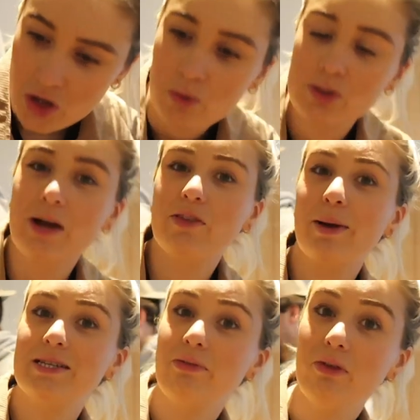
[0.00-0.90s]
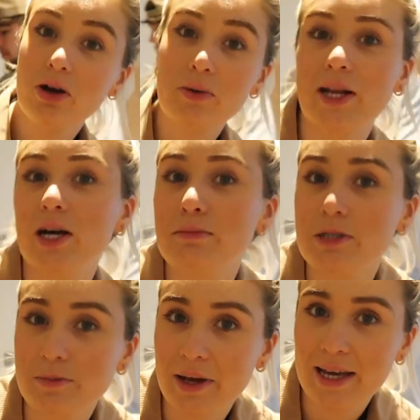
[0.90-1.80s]
We don't have the best of luck when it
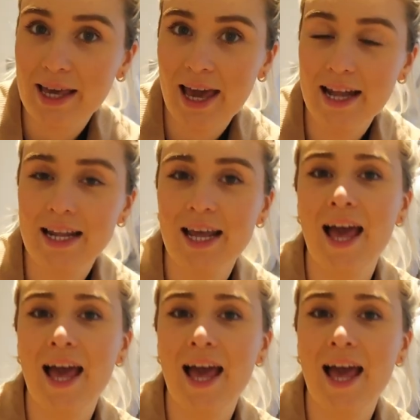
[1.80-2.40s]
comes to baking.